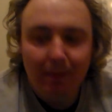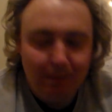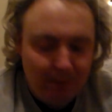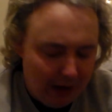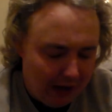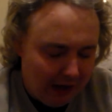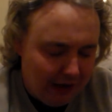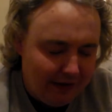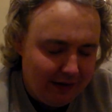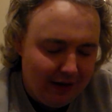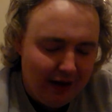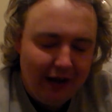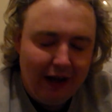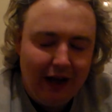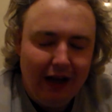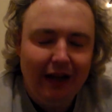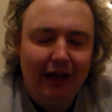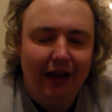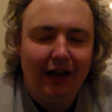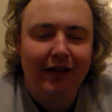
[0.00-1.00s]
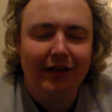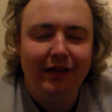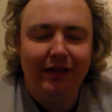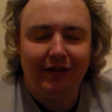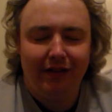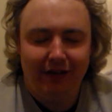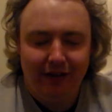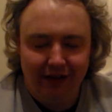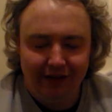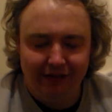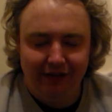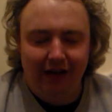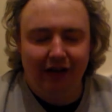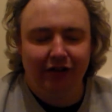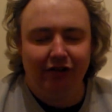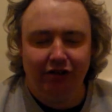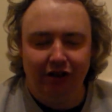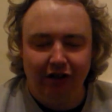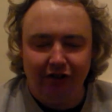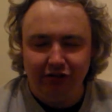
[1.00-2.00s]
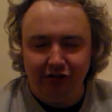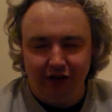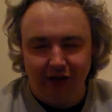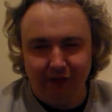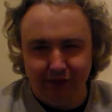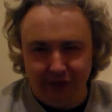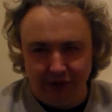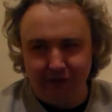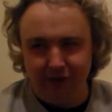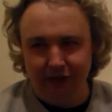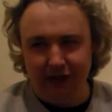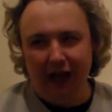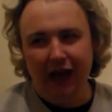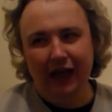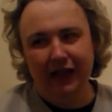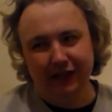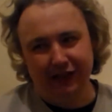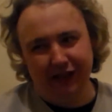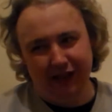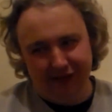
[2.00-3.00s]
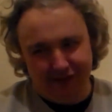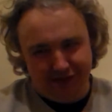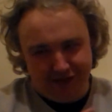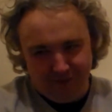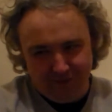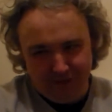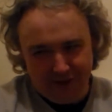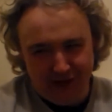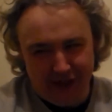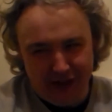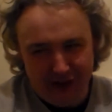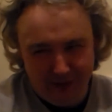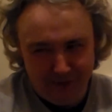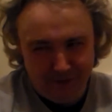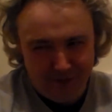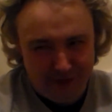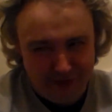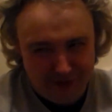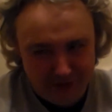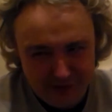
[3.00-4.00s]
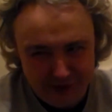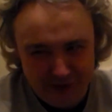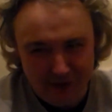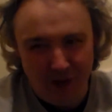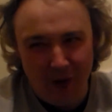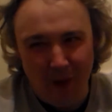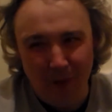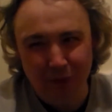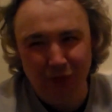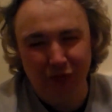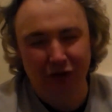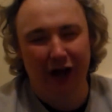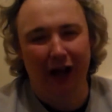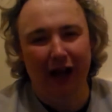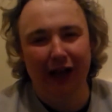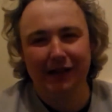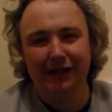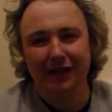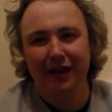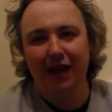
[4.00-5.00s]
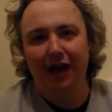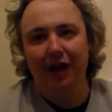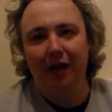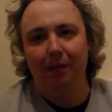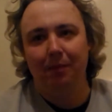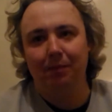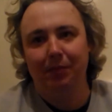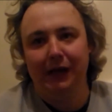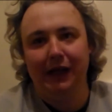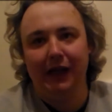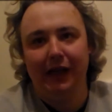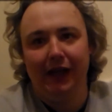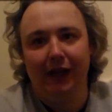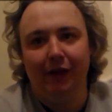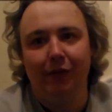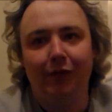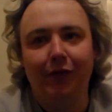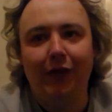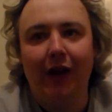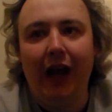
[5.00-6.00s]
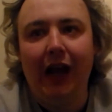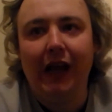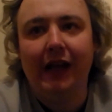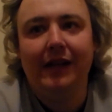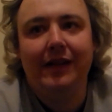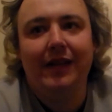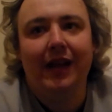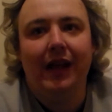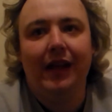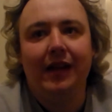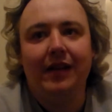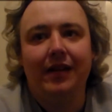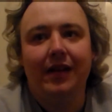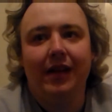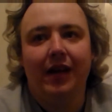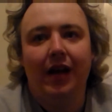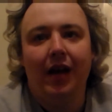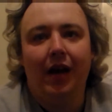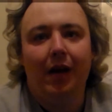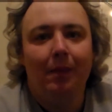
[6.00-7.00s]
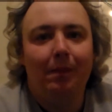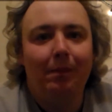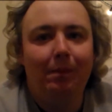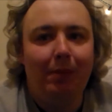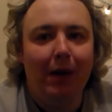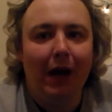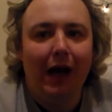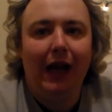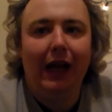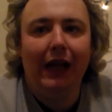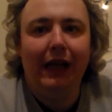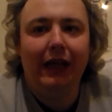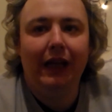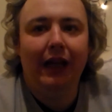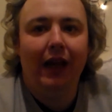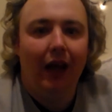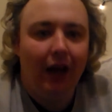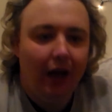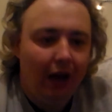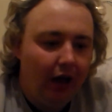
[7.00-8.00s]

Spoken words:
but it is essentially a shift in reality. It's a physical object being affected by